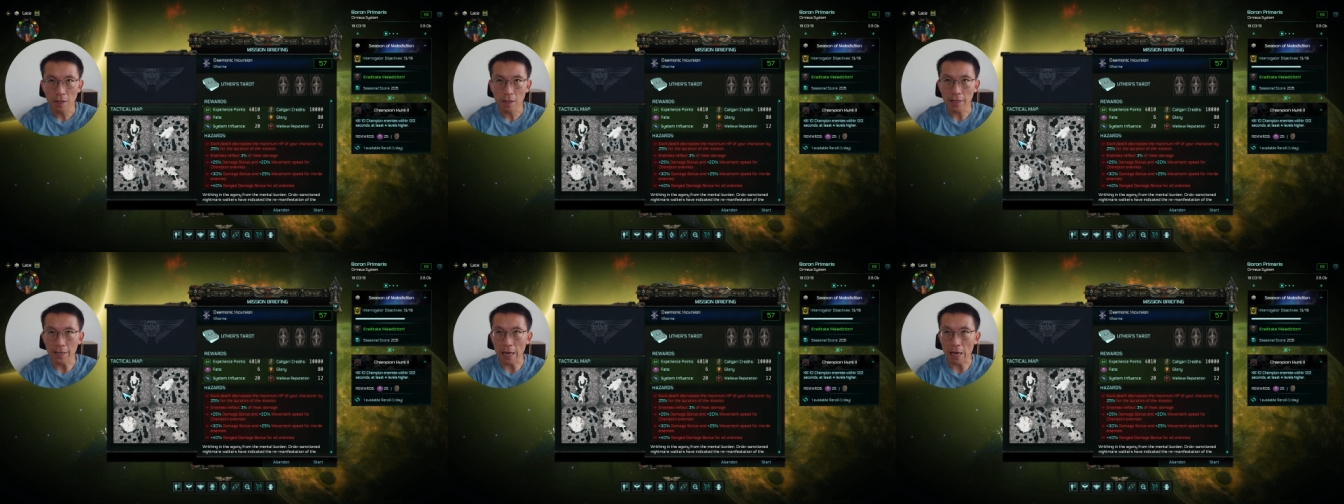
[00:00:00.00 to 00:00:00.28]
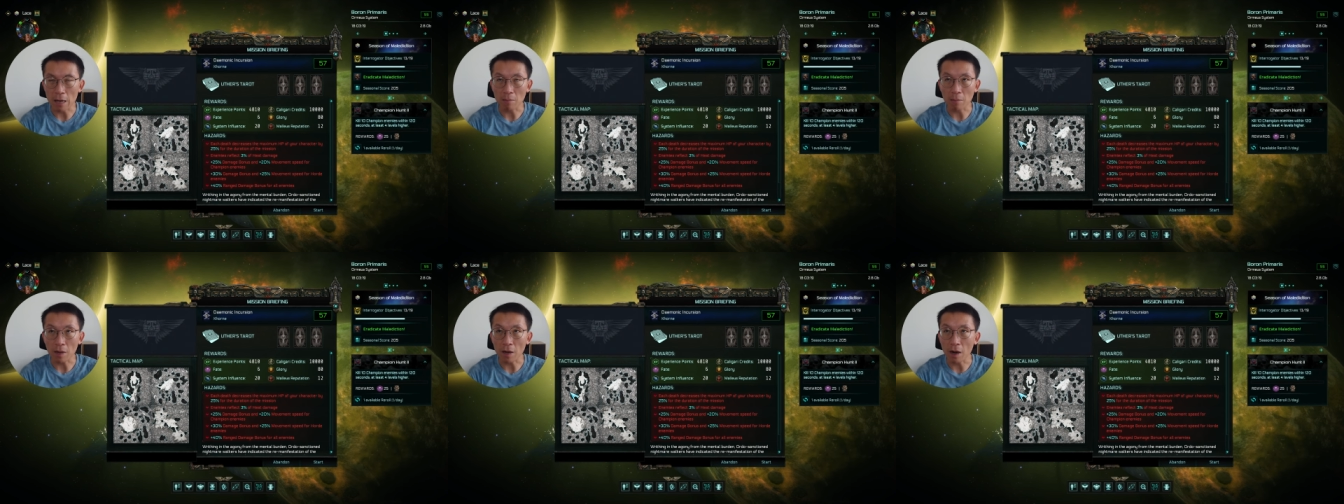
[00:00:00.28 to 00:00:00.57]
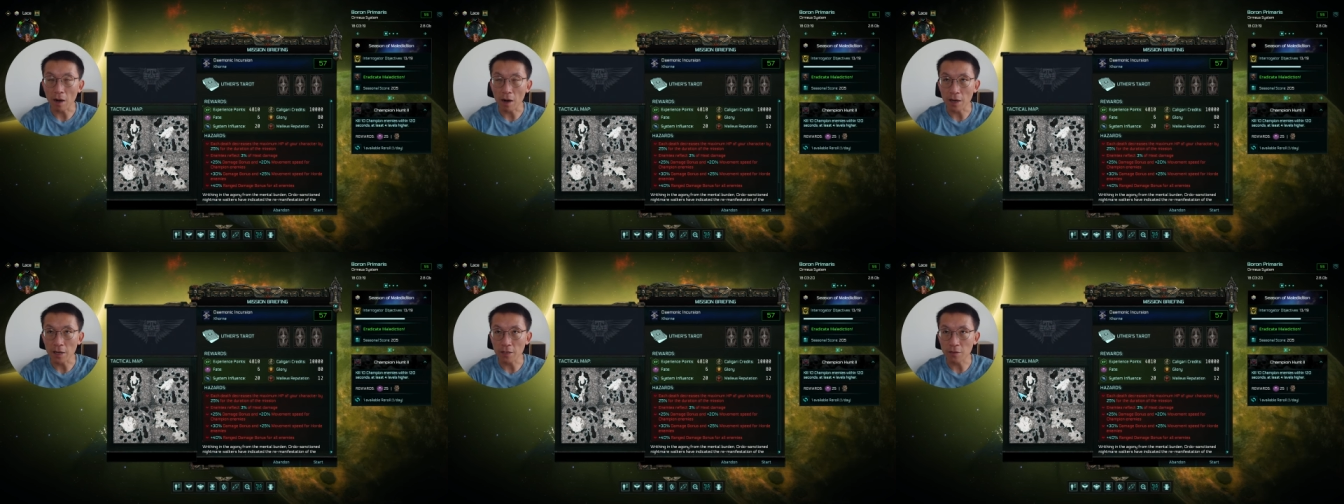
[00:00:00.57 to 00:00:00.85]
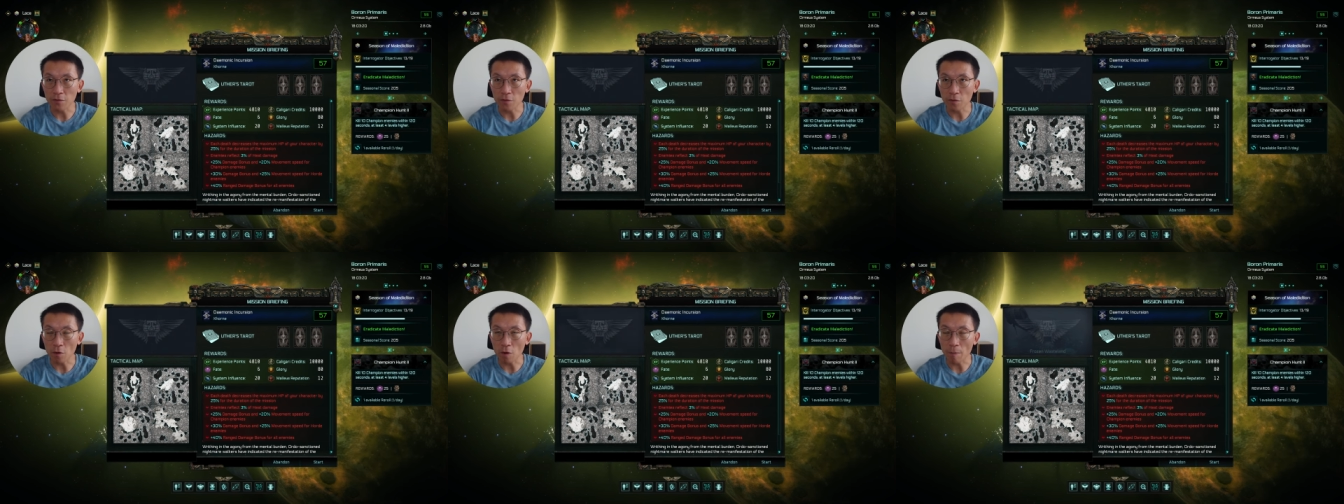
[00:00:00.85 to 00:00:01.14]
game
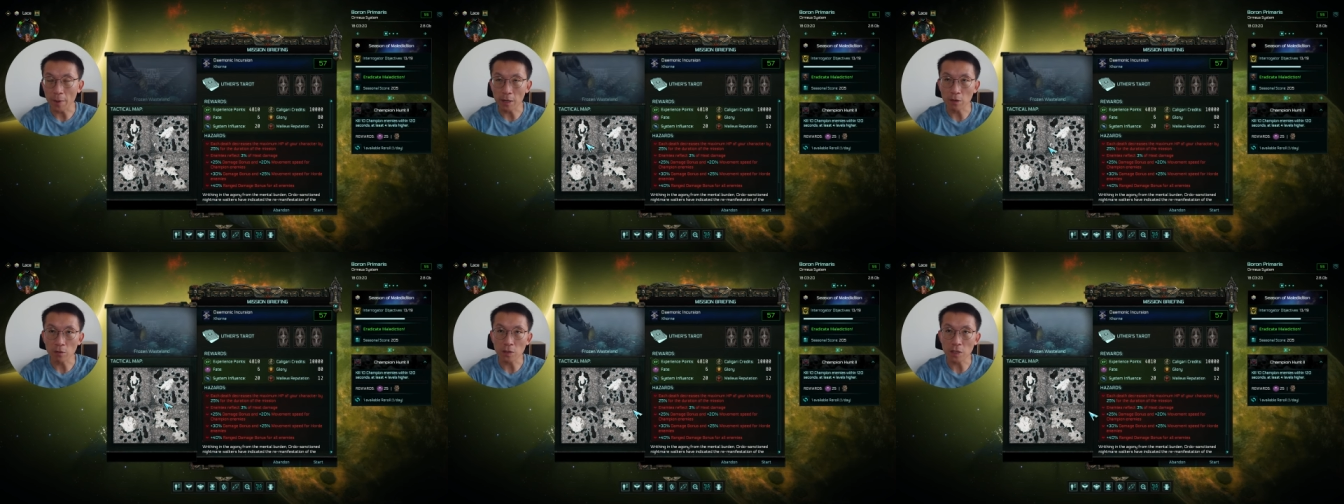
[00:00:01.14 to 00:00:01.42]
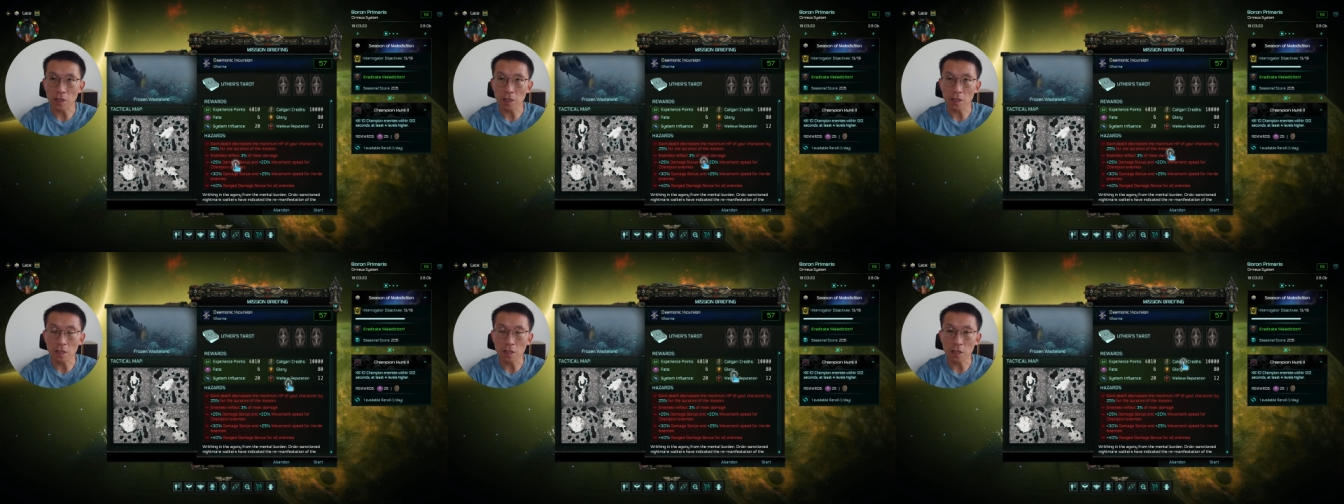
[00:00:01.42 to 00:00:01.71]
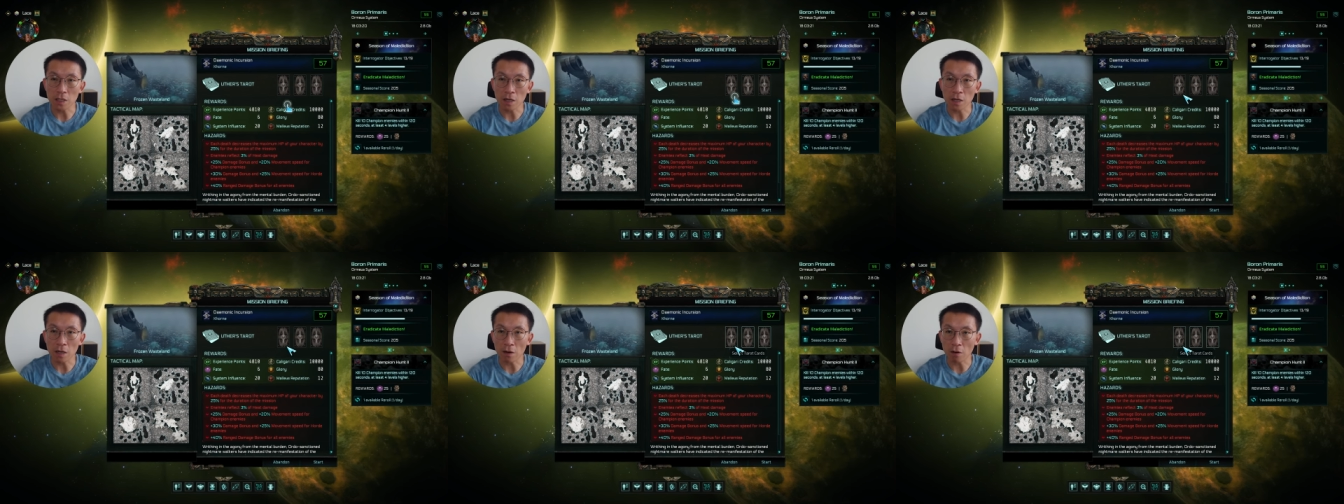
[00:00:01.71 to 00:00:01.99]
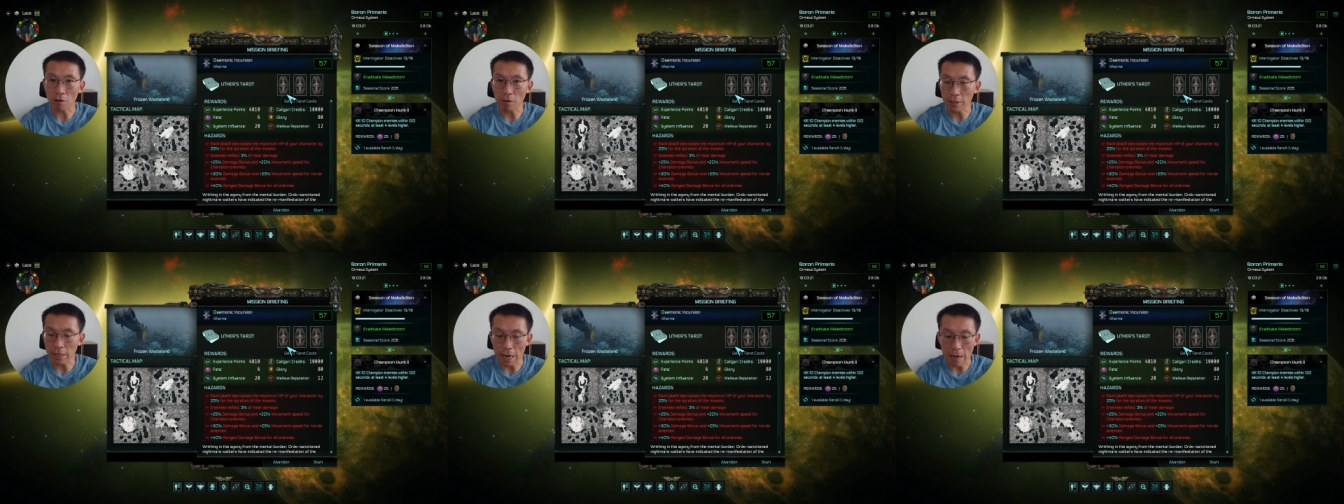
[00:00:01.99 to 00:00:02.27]
guide for Battle Sister
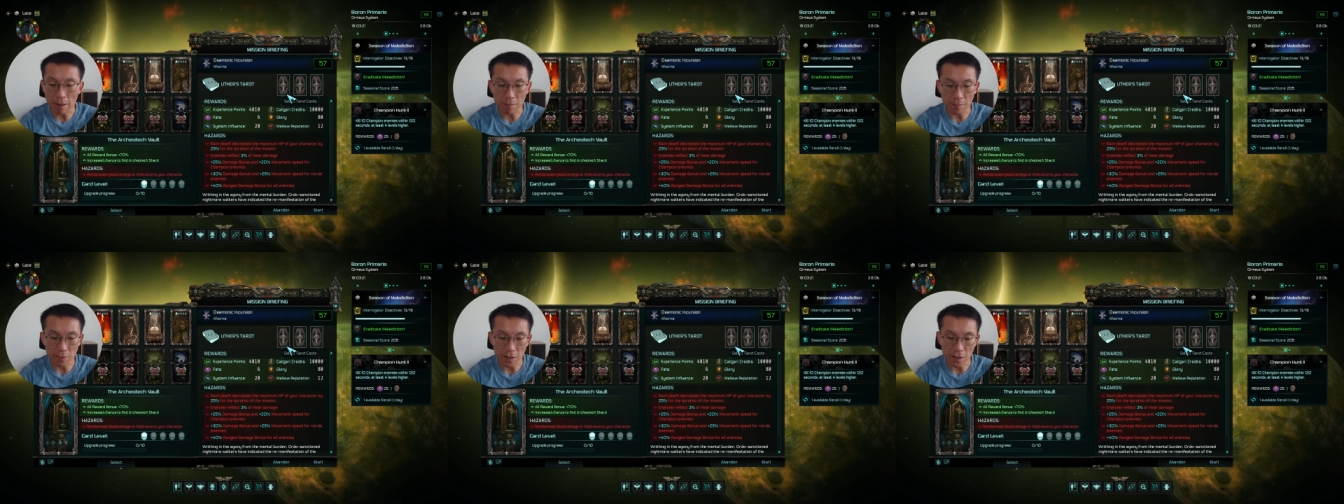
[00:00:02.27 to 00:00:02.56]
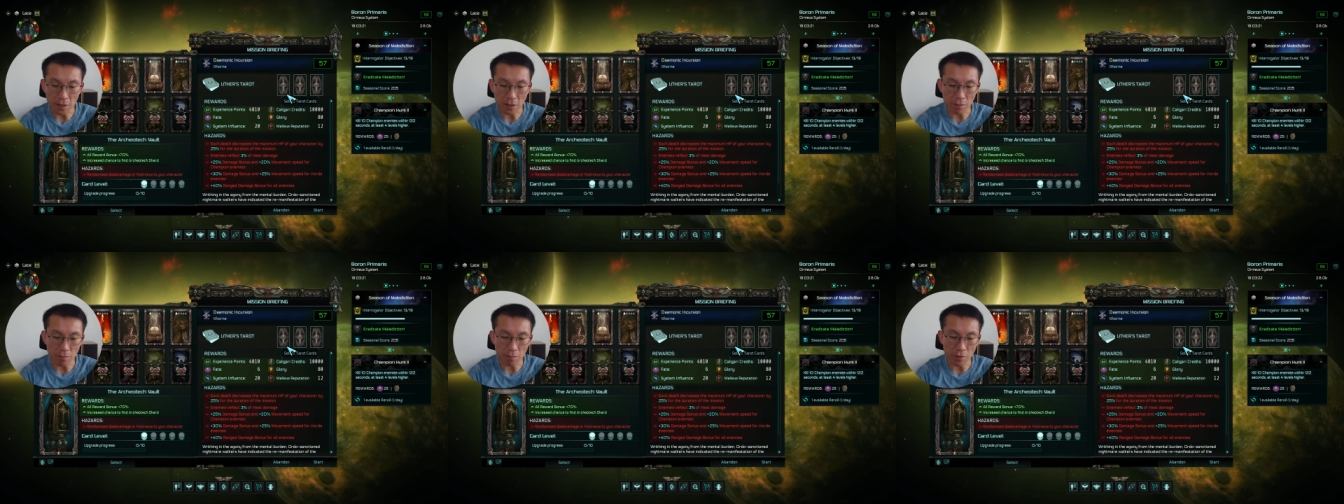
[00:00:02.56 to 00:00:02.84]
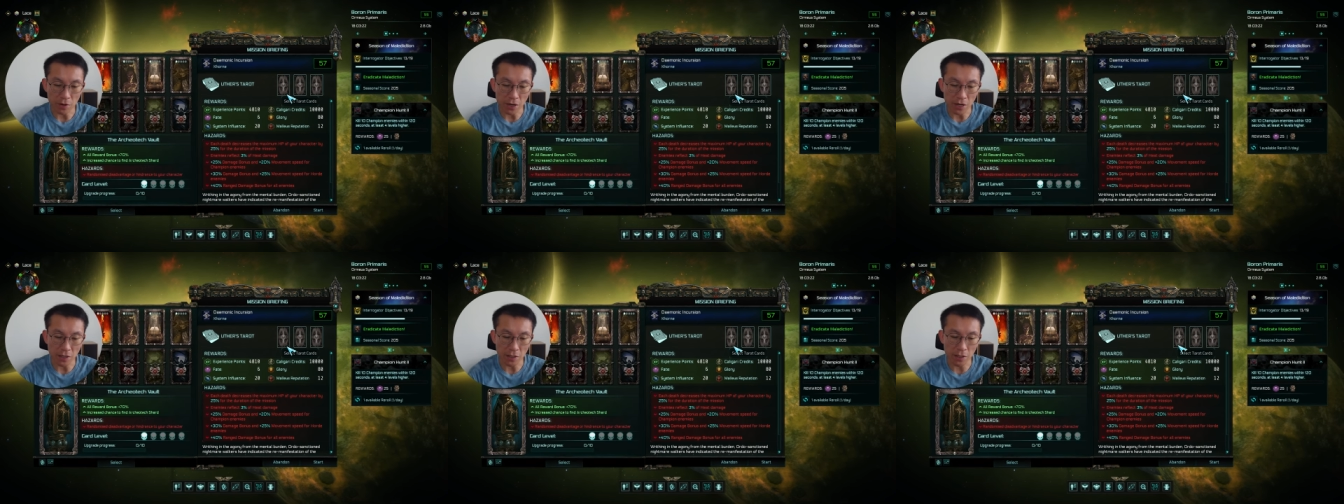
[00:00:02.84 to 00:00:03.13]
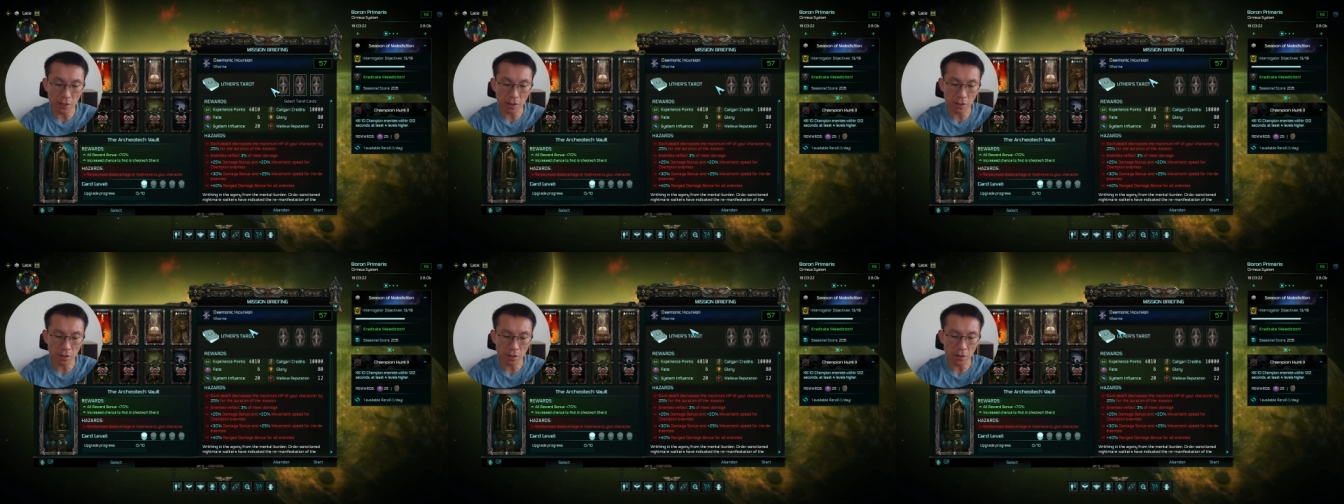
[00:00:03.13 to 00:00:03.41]
or Tech Priest.